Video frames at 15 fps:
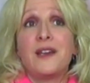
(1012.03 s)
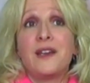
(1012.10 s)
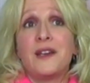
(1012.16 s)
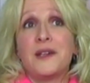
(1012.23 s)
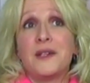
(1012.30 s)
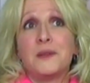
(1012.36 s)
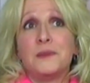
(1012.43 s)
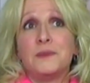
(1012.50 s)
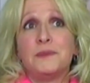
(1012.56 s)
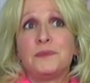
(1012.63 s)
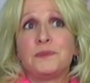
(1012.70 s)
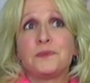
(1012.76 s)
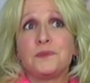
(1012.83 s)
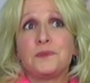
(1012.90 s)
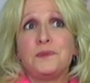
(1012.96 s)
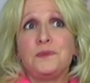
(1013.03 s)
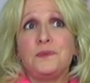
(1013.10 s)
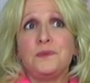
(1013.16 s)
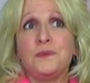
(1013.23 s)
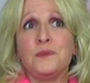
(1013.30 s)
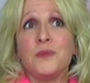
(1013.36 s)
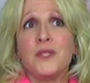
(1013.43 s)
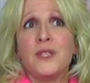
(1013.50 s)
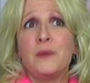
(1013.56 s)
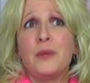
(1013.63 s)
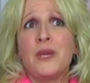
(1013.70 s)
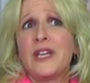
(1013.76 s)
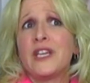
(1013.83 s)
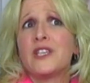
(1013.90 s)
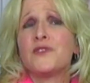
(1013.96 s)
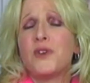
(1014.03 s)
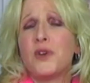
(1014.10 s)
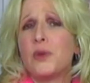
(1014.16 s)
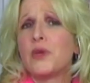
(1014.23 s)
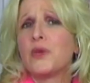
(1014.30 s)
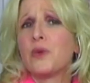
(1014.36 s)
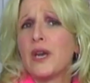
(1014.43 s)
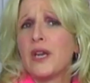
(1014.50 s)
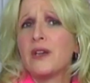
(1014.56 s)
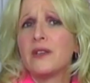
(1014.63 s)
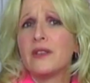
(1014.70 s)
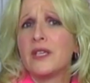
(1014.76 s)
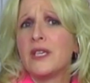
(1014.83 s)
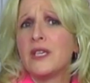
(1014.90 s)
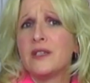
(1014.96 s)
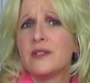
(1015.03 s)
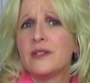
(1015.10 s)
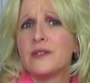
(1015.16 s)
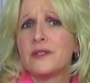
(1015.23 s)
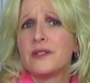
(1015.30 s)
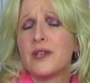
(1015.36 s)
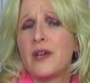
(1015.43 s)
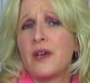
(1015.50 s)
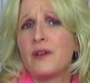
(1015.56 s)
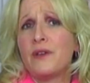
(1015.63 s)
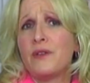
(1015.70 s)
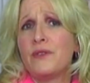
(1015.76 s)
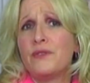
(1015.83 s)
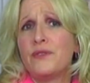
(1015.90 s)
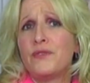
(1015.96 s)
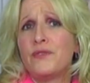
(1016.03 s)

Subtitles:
But I guess following right on the heels of